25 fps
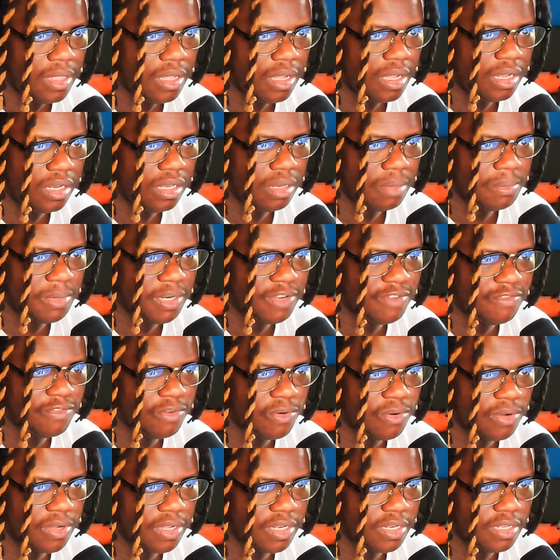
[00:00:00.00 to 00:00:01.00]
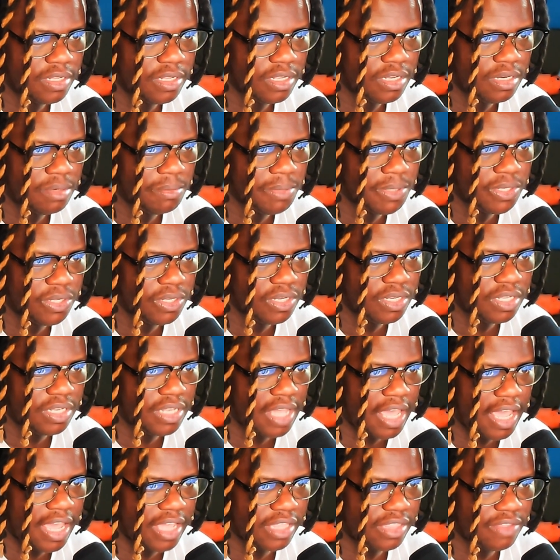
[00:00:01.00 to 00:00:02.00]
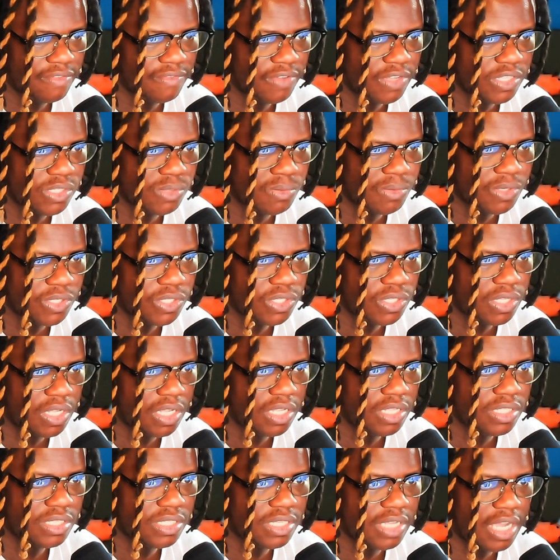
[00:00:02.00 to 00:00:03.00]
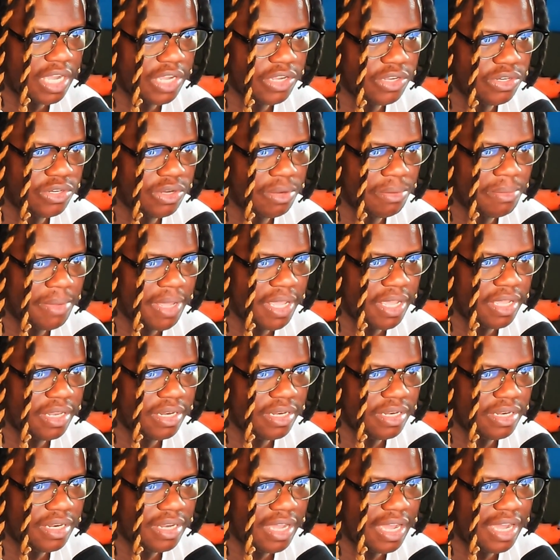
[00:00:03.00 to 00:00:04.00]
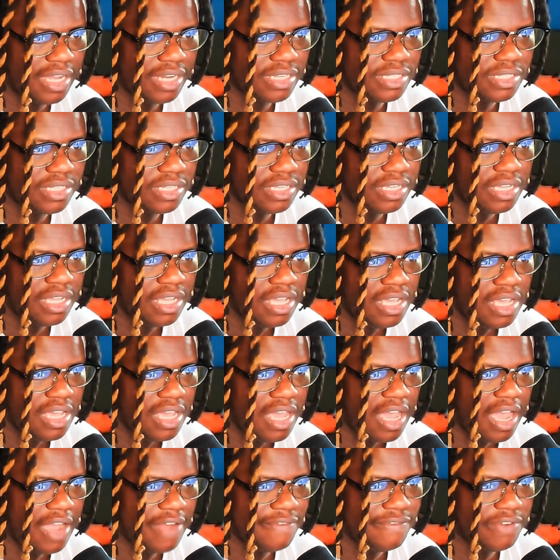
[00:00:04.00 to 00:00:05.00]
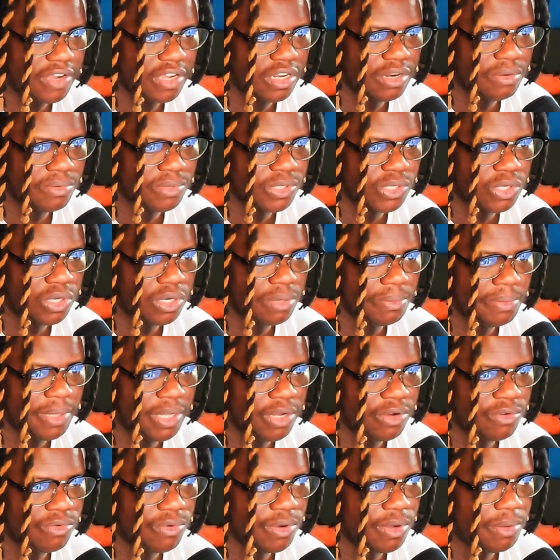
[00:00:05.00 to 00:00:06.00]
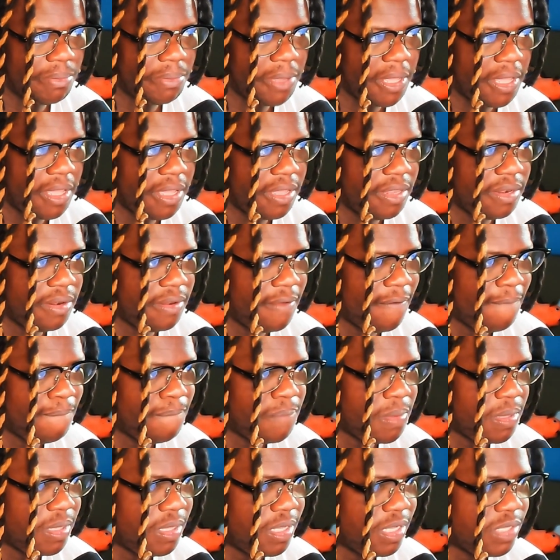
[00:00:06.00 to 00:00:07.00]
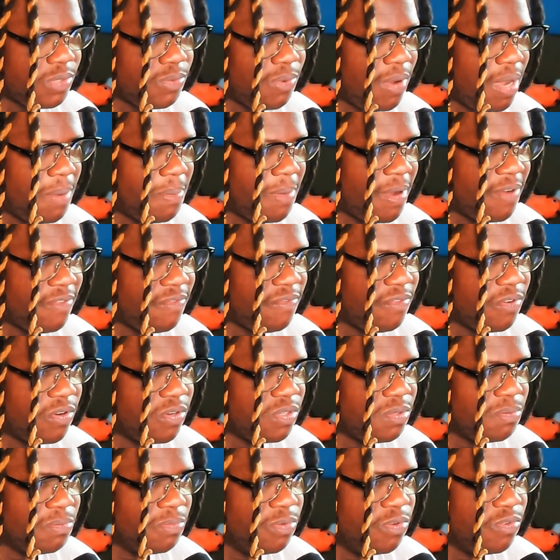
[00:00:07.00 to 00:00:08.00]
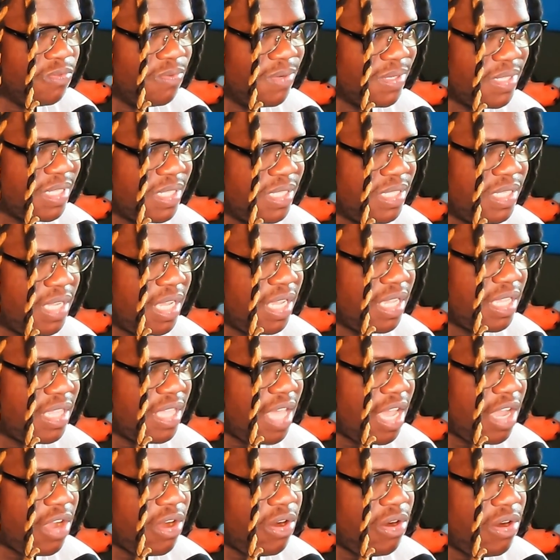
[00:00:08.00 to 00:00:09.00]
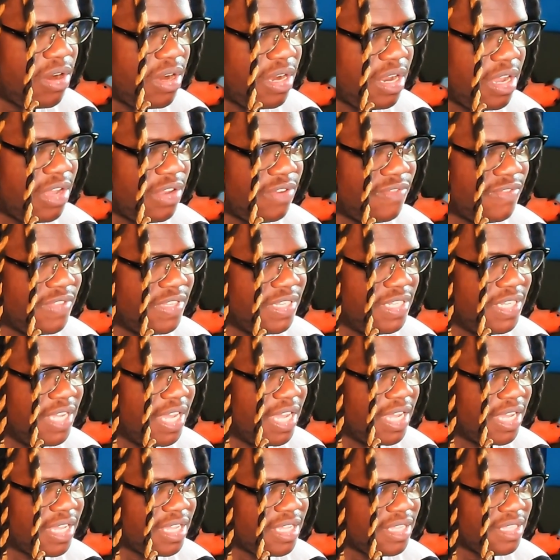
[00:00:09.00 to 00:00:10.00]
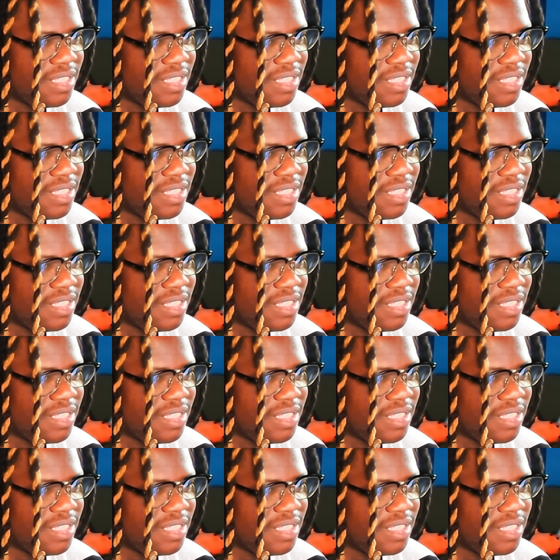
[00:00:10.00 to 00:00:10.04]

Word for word: Unlimited Void, an ability that activates once inside your domain. Honestly, I figured it was going to be a real pain. That's why my first move was to take that card out of the deck.